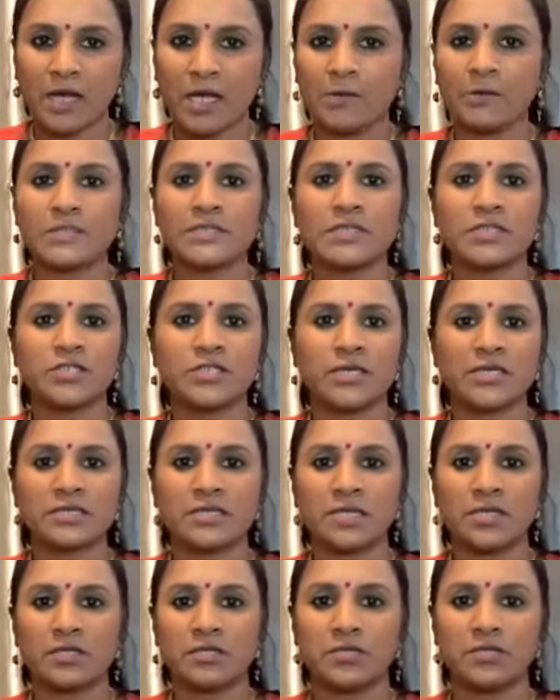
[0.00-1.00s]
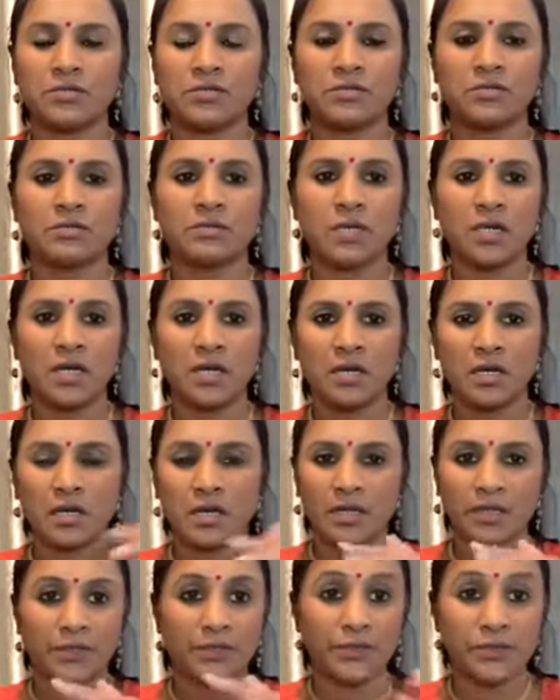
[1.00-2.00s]
I would suggest that you
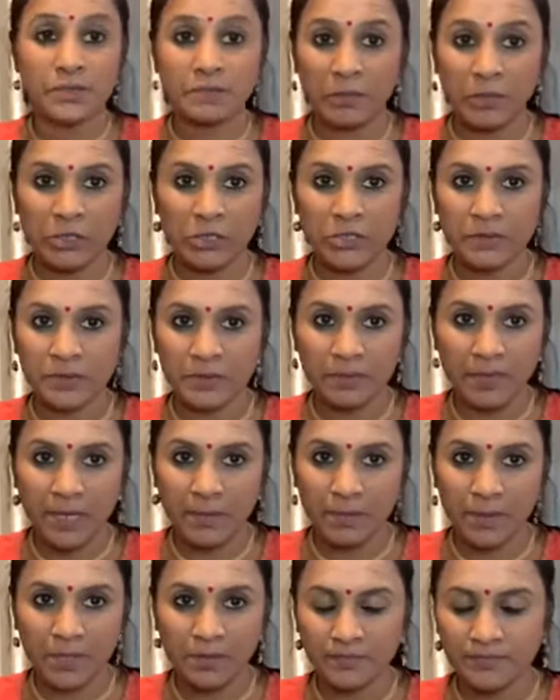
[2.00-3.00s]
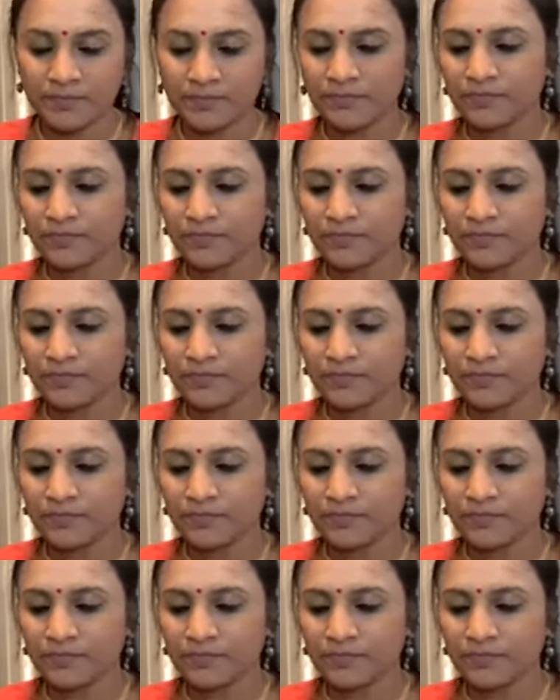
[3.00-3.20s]
use parchment paper.